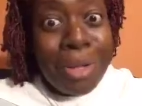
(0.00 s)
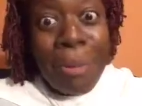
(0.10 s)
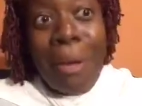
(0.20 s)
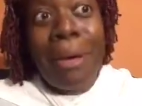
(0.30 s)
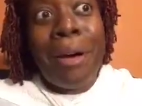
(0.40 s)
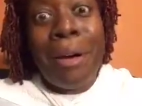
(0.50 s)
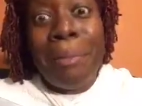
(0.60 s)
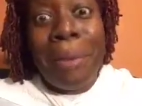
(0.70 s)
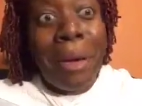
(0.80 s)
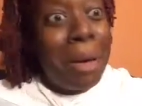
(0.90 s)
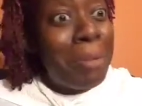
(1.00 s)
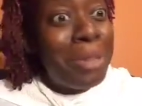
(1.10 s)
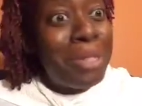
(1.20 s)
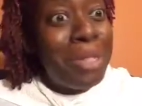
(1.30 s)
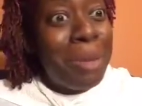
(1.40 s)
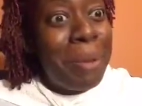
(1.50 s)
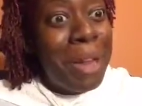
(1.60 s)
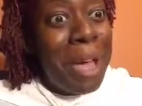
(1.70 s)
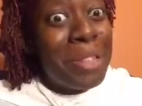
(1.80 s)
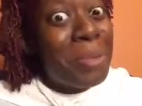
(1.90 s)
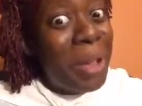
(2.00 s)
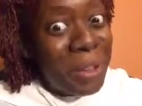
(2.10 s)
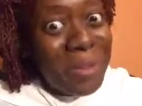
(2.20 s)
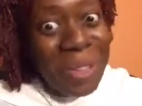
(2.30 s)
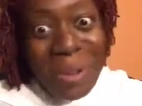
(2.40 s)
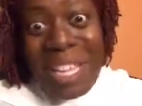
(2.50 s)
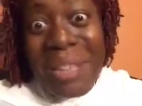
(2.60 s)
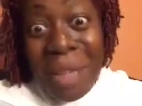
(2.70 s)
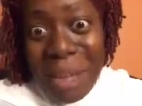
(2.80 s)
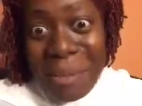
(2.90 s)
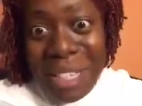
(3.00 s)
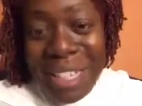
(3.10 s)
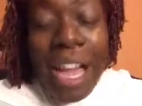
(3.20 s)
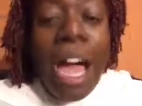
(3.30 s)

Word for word: I'm all humbug. I'm just sitting up at the house waiting for you to email me